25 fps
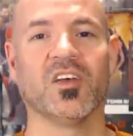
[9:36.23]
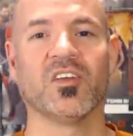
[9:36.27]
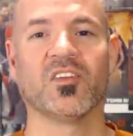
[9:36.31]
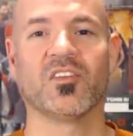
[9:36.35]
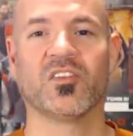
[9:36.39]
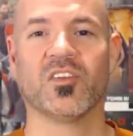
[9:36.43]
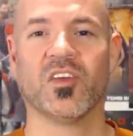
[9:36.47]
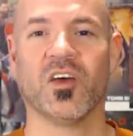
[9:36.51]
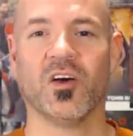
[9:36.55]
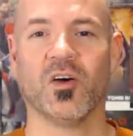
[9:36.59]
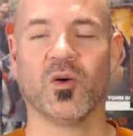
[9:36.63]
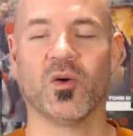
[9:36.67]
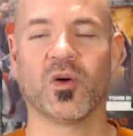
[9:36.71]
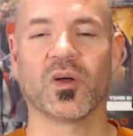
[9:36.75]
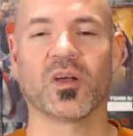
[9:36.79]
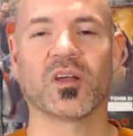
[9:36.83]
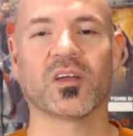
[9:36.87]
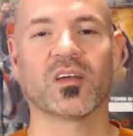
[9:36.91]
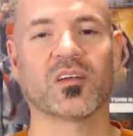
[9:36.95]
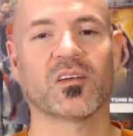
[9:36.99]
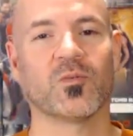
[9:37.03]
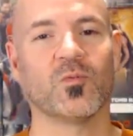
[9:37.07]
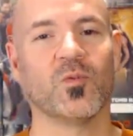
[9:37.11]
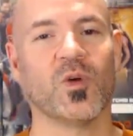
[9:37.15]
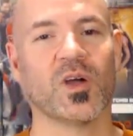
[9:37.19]
So,
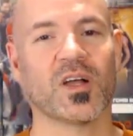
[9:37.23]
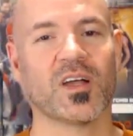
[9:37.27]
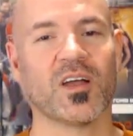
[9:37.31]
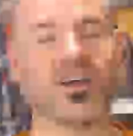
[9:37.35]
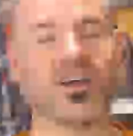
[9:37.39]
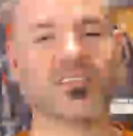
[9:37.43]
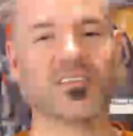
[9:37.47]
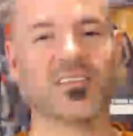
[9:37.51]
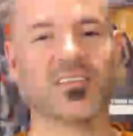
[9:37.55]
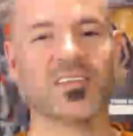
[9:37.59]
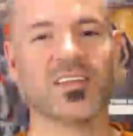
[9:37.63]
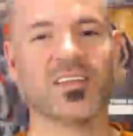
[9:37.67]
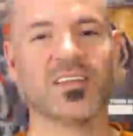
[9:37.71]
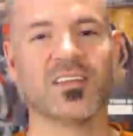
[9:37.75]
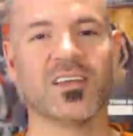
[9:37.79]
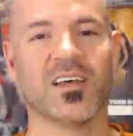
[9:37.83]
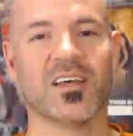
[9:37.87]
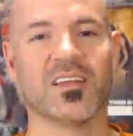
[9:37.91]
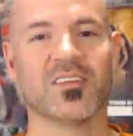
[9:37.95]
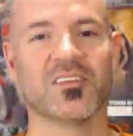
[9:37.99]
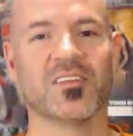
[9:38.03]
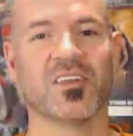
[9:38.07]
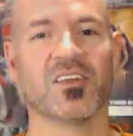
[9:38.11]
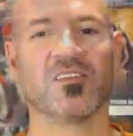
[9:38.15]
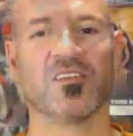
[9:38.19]
what Constantine
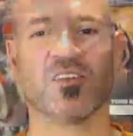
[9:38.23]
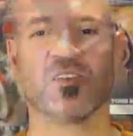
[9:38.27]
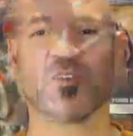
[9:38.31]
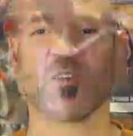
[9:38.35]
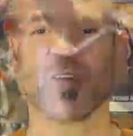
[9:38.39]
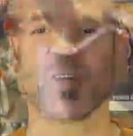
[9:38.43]
does is he